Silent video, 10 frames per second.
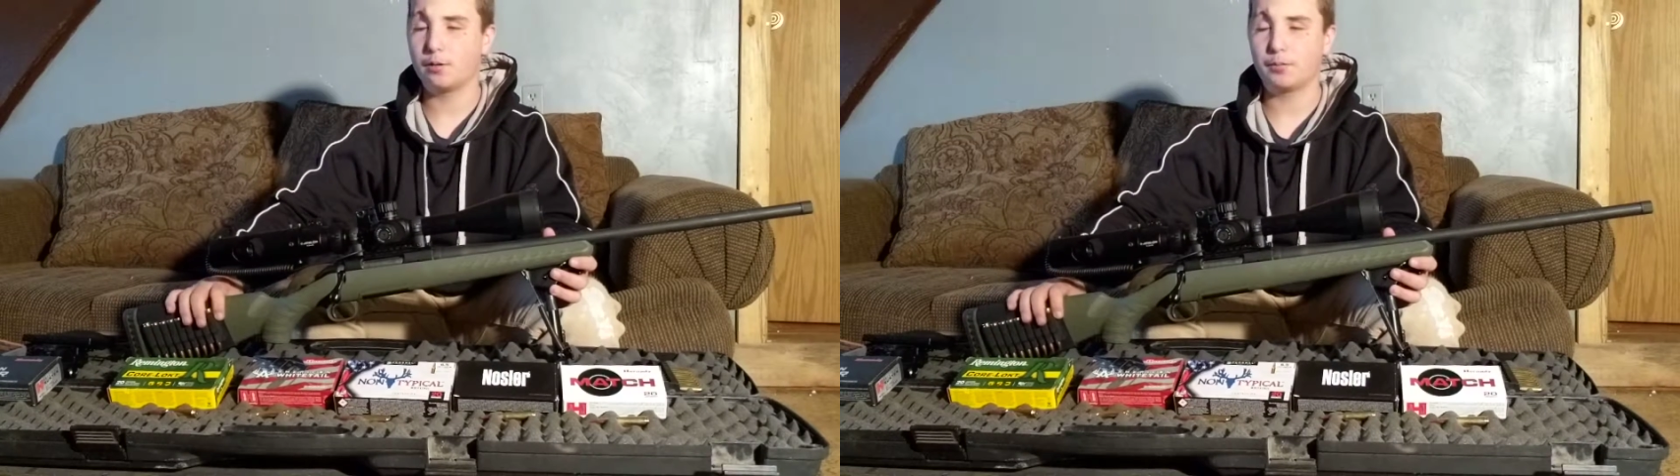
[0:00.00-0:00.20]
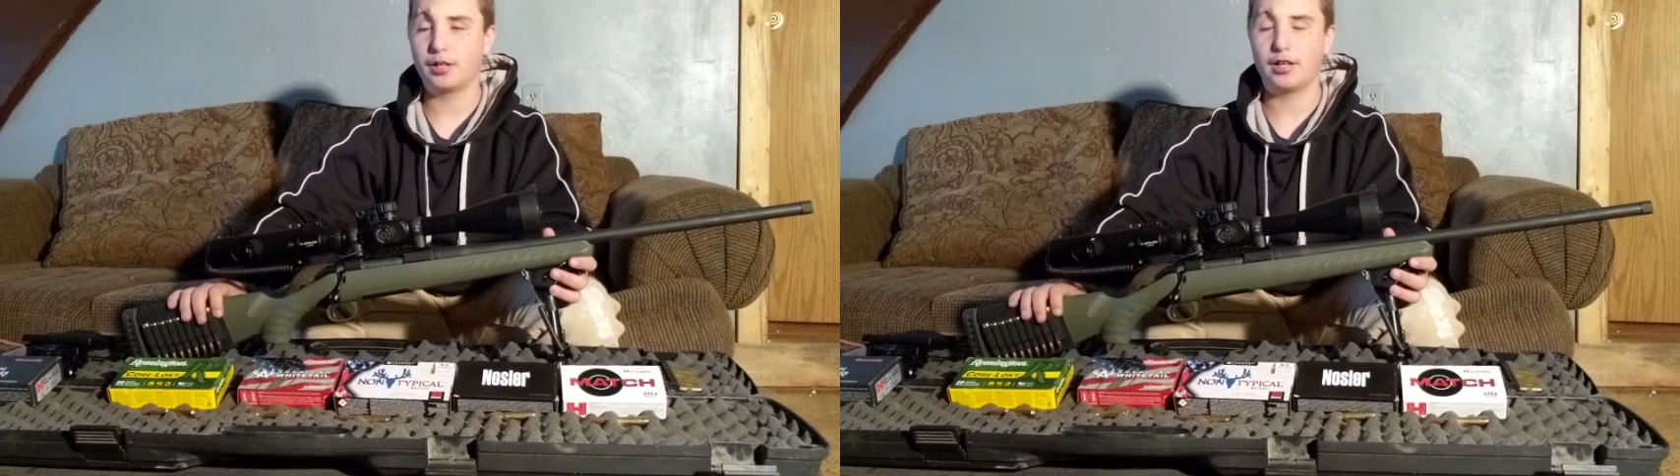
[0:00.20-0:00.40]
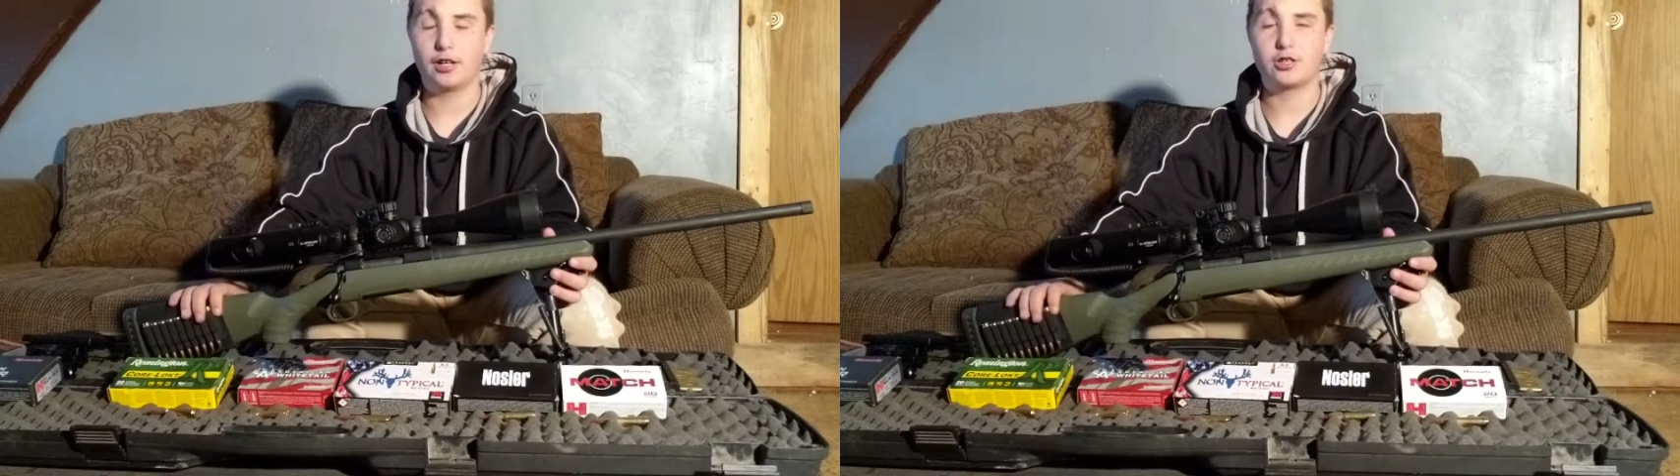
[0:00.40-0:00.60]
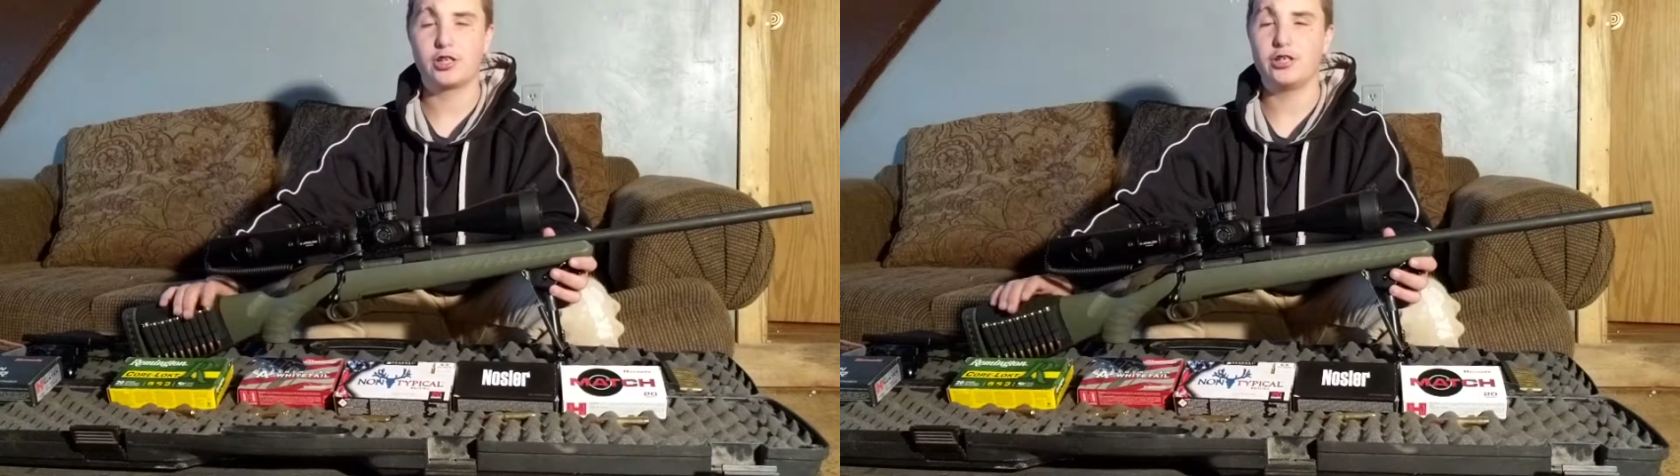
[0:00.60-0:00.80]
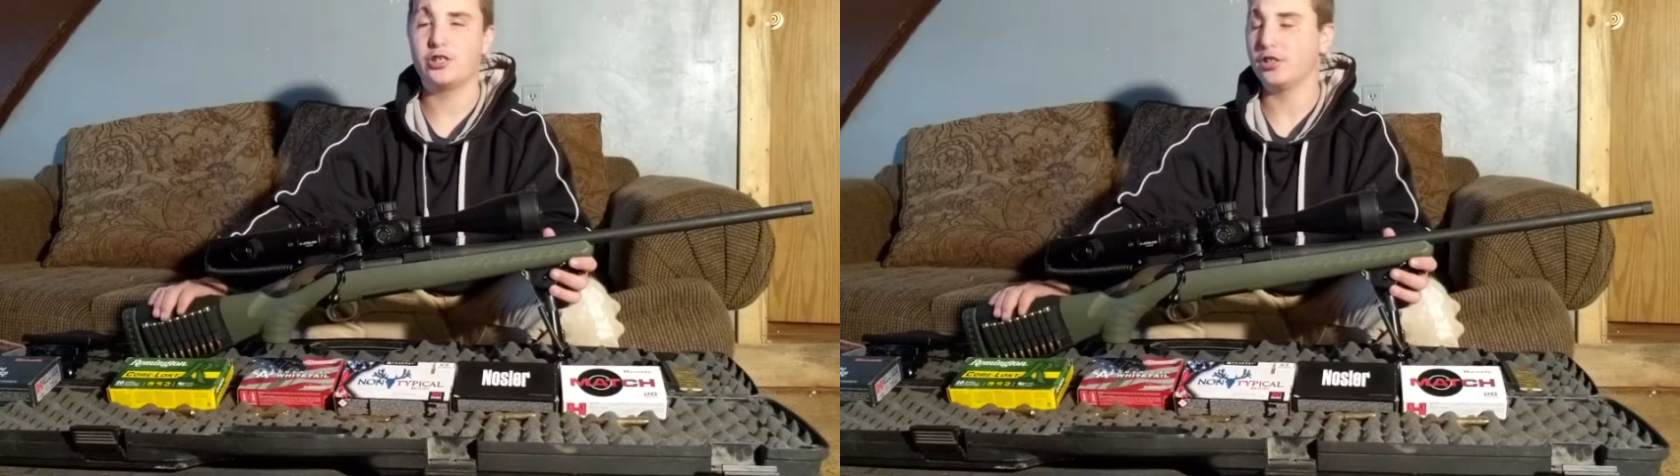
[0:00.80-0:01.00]
I'm planning on
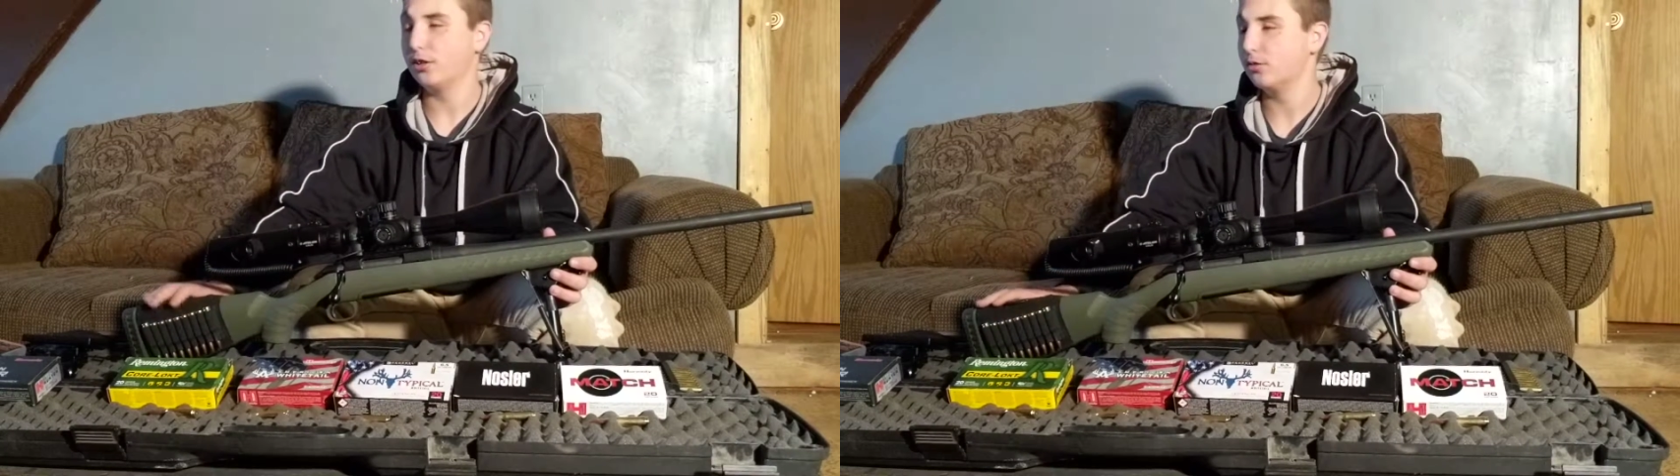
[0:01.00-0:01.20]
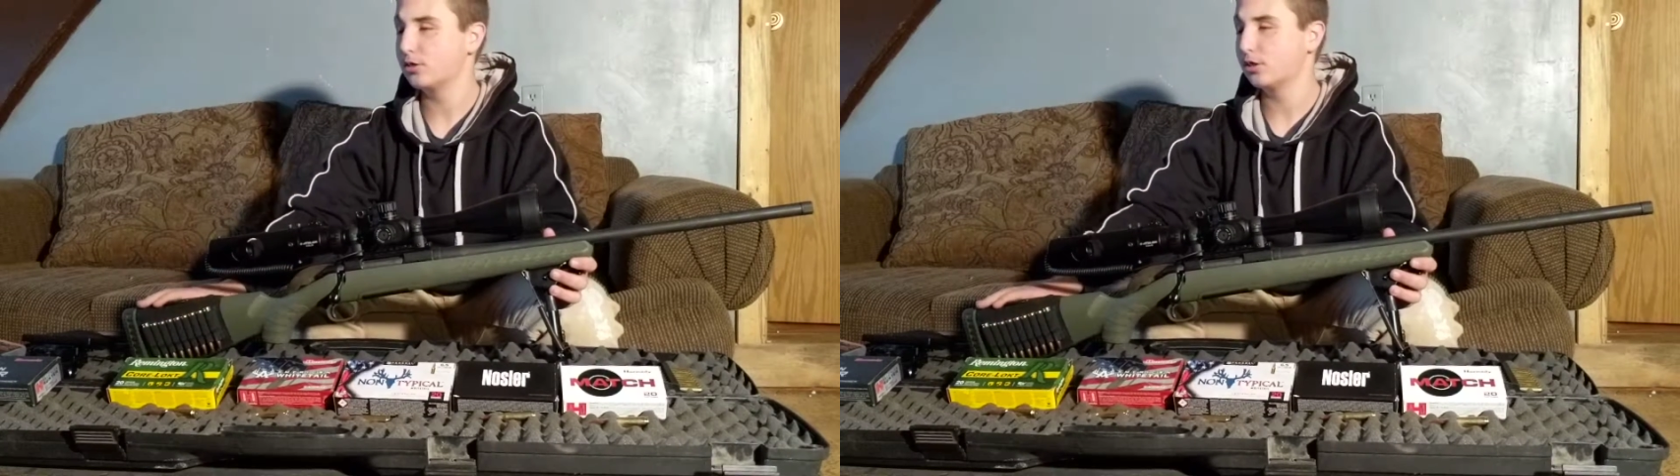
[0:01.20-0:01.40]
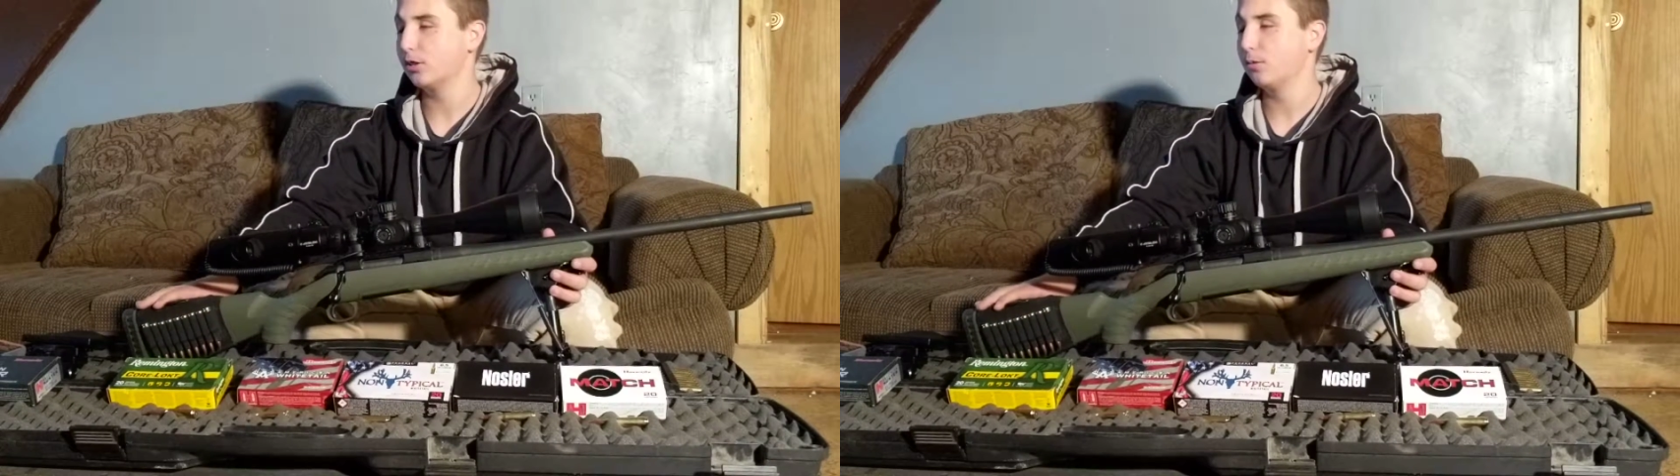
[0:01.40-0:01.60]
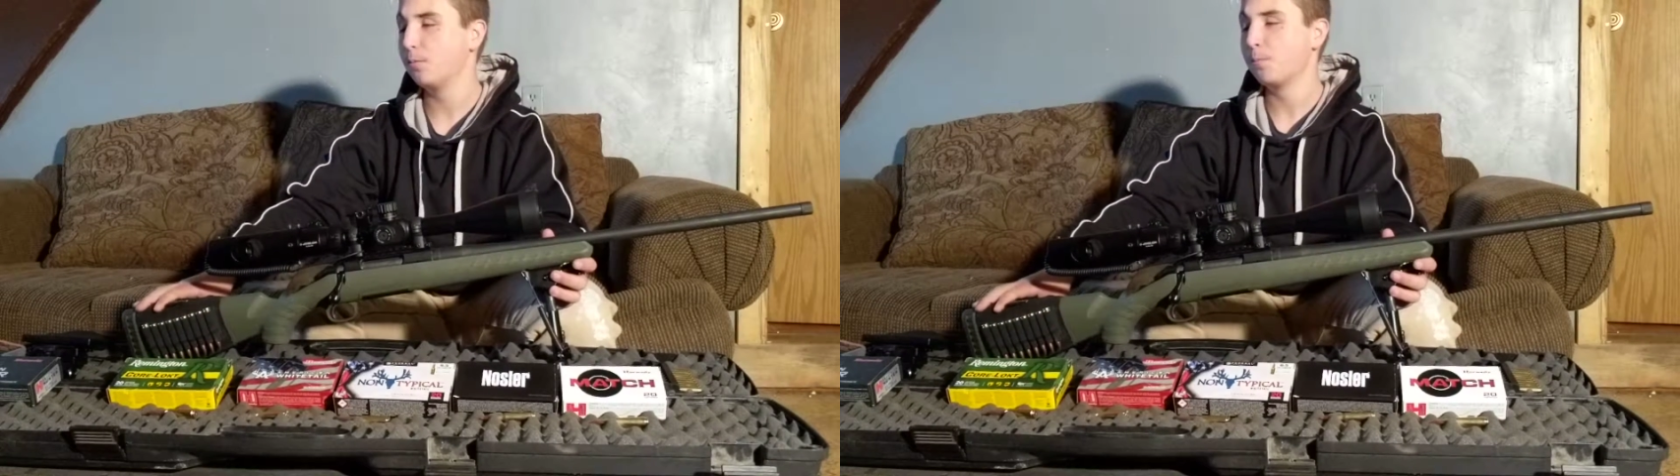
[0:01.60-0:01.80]
changing those though.